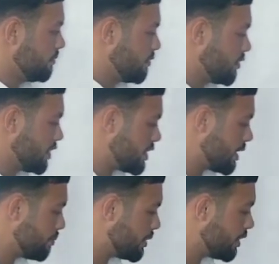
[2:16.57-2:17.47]
For
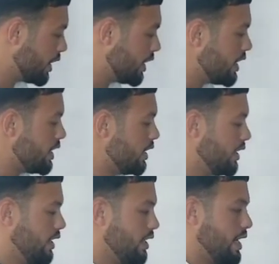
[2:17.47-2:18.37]
example, he
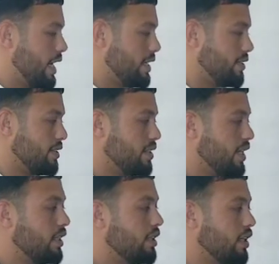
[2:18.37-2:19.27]
has
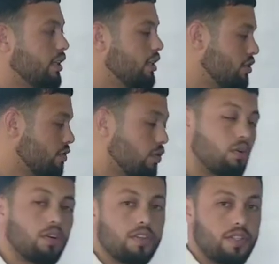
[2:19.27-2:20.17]
studied English for
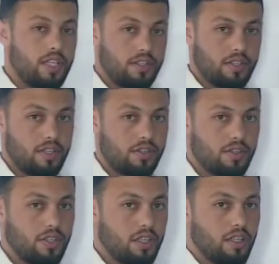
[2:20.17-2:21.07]
6 years.
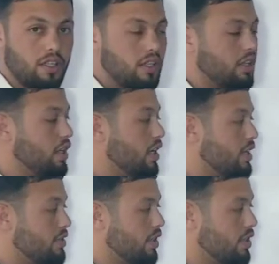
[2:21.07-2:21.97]
He
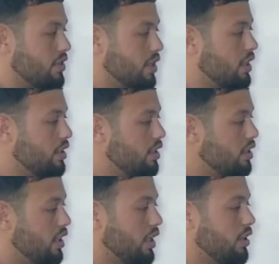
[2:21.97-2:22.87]
has studied
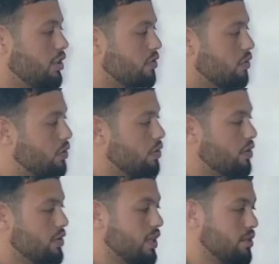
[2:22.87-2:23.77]
English for
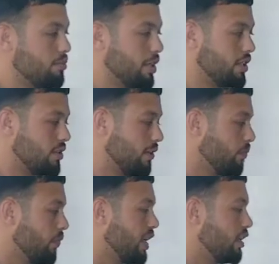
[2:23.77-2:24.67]
6 months.
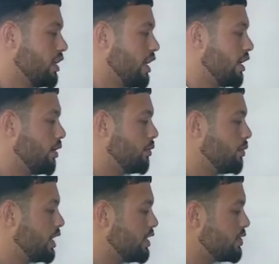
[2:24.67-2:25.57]
Now, when
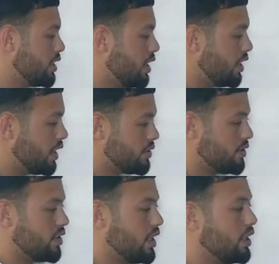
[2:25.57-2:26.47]
I say he has
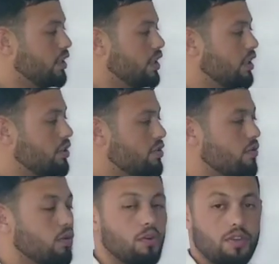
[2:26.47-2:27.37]
studied English
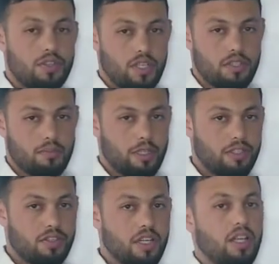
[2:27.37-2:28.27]
for 6 months,
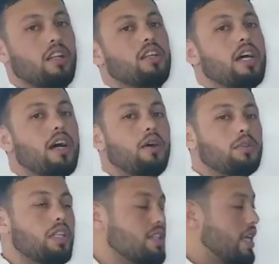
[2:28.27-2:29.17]
now
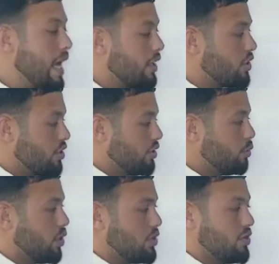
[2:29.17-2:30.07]
this action
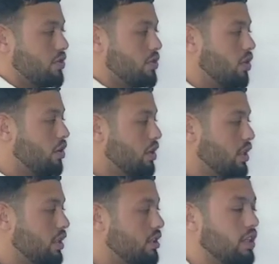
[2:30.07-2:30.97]
was
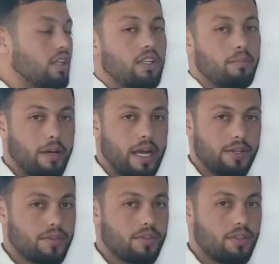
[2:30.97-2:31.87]
started in the
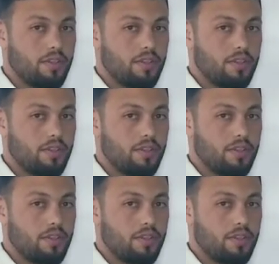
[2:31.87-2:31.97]
past.